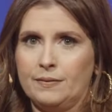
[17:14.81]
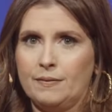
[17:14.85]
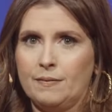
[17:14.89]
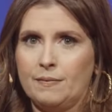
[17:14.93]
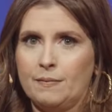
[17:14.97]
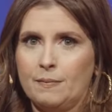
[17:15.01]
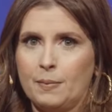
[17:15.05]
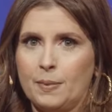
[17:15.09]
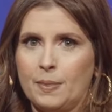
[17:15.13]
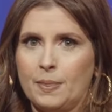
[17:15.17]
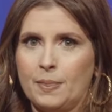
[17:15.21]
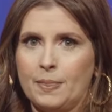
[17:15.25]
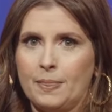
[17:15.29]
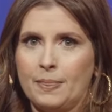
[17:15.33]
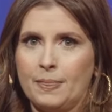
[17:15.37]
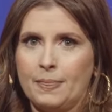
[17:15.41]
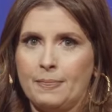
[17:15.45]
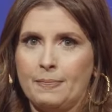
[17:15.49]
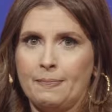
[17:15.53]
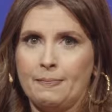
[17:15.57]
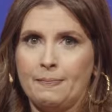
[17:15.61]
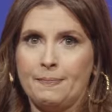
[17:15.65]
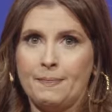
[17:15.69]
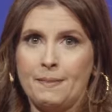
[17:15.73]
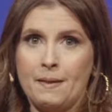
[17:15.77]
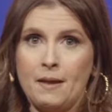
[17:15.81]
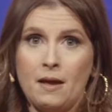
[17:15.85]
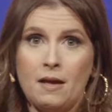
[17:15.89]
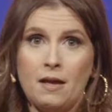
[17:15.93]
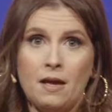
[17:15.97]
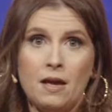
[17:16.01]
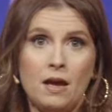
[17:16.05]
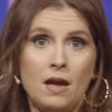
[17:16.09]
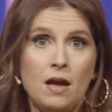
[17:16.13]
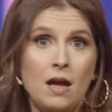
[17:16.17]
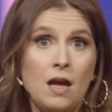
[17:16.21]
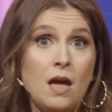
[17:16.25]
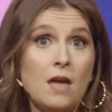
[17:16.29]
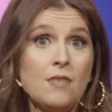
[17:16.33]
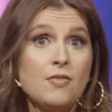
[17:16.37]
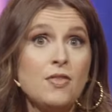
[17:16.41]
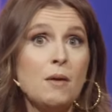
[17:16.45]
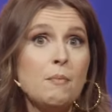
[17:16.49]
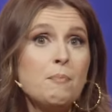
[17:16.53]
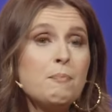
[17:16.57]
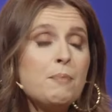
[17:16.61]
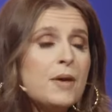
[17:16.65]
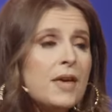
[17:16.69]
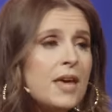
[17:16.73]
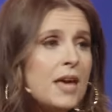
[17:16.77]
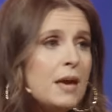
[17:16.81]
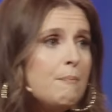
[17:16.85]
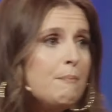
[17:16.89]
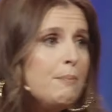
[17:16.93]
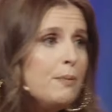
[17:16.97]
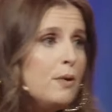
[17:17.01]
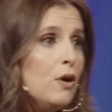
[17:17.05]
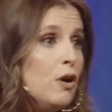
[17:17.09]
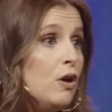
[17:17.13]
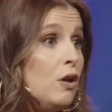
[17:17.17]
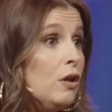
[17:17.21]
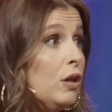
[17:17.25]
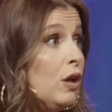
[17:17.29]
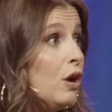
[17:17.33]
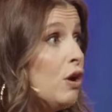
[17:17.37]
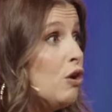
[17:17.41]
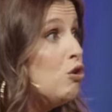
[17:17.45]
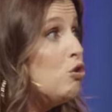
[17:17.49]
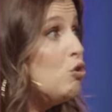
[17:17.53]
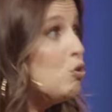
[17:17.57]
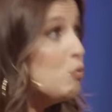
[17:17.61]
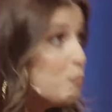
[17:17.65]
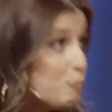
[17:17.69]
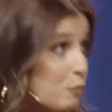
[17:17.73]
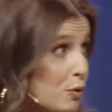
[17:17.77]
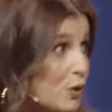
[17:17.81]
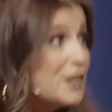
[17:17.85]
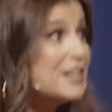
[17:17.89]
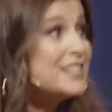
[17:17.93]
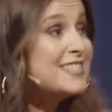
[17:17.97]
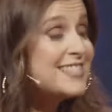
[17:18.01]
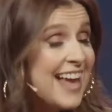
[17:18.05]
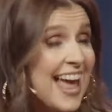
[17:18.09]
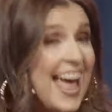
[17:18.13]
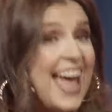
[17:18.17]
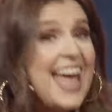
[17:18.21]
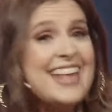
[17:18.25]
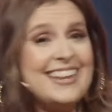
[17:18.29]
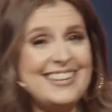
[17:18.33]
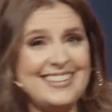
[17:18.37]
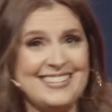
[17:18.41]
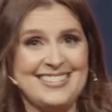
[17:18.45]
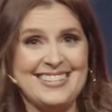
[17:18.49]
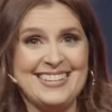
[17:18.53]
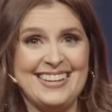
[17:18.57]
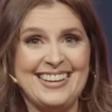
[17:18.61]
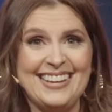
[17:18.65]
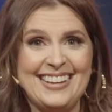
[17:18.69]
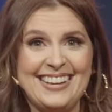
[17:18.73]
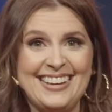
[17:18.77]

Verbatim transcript: Come on. The people who pretend